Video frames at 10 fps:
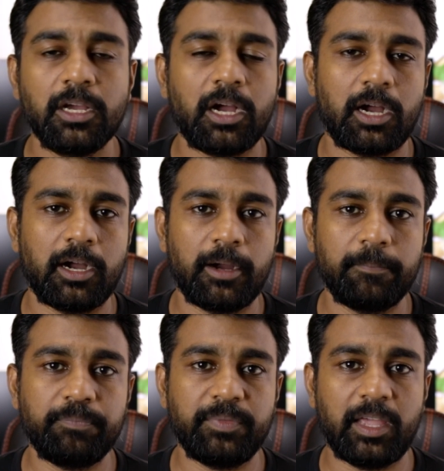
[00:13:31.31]

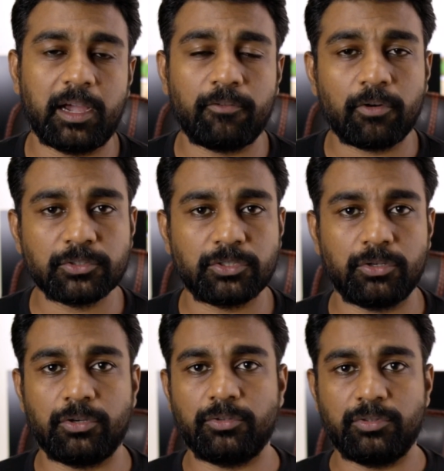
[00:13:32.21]
They
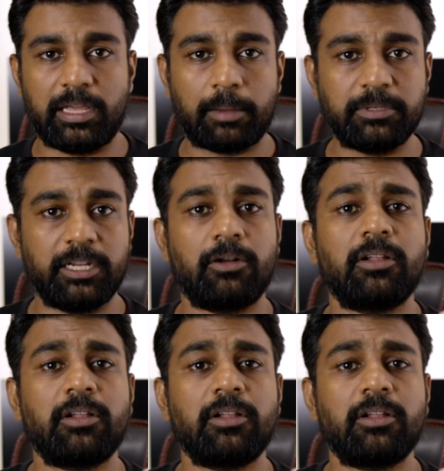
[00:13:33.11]
update